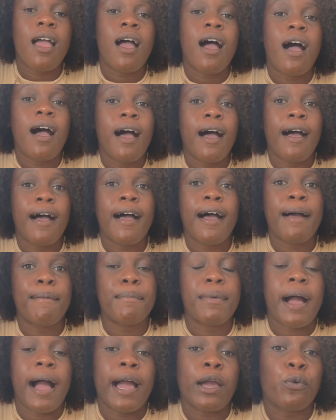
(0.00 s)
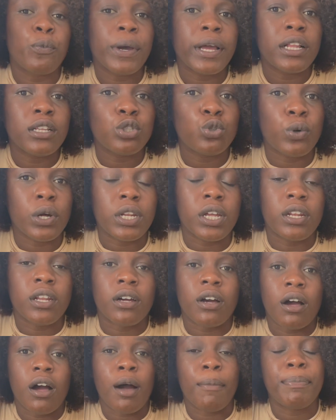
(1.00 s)
I will do
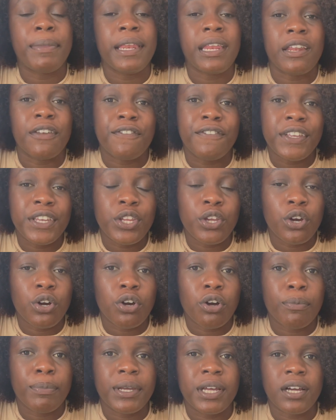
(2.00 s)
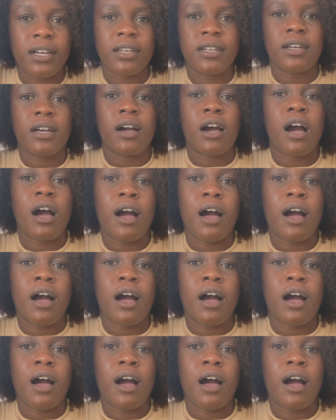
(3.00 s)
another updated video because